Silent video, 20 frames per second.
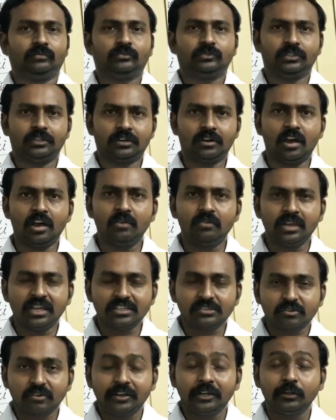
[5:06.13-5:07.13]
They're
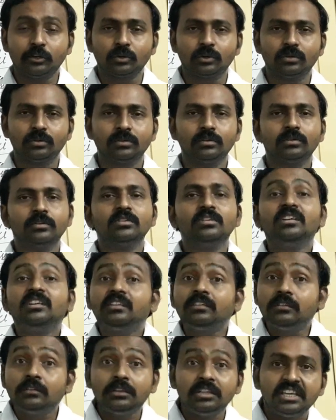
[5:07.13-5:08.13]
always ready to
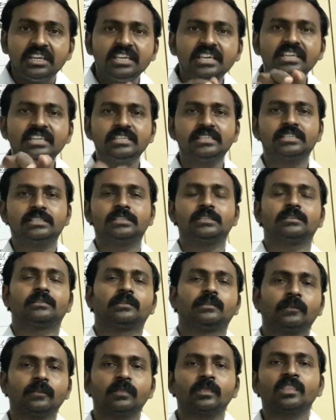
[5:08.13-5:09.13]
tease
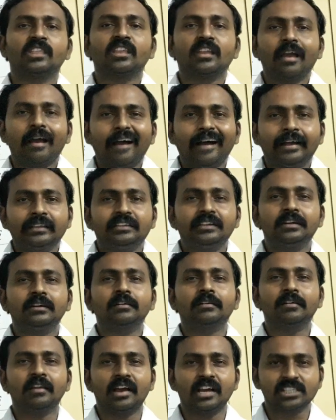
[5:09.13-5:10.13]

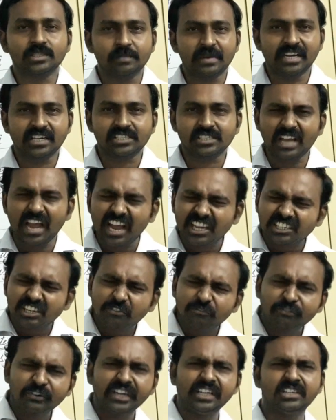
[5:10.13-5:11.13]
other classmates, other
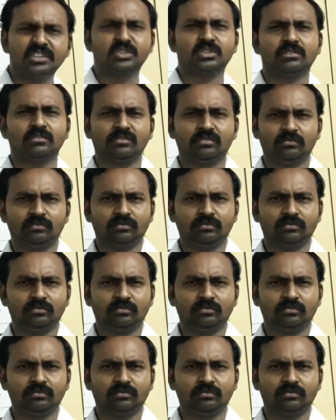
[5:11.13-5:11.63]
friends,